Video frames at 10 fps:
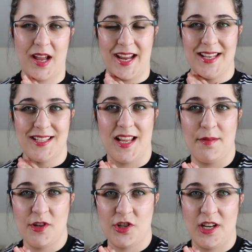I guess,
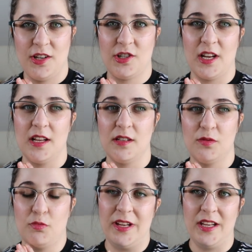climate change
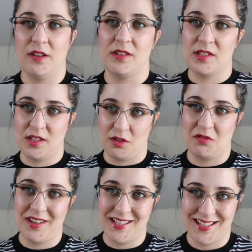as we
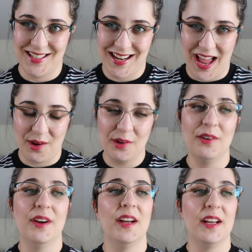consider it now.